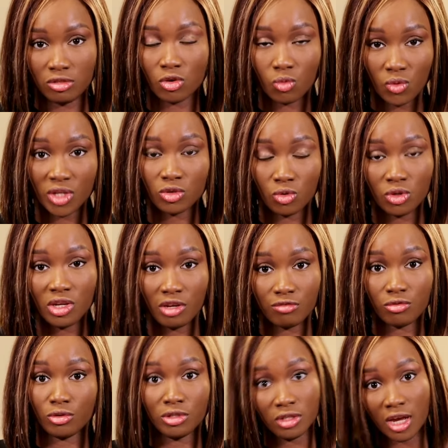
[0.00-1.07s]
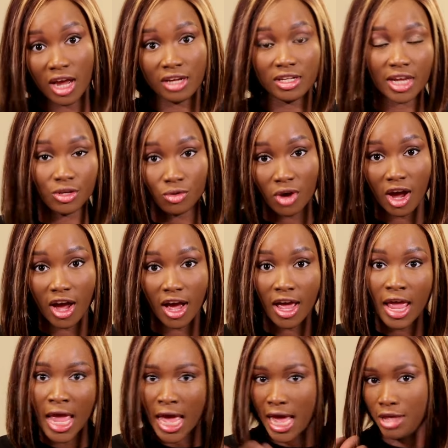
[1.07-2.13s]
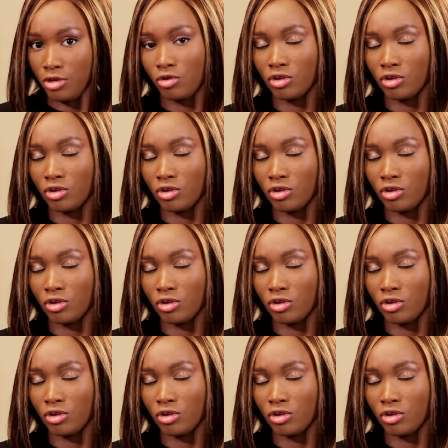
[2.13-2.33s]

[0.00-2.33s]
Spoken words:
Is your weight okay for the height that you are? Are you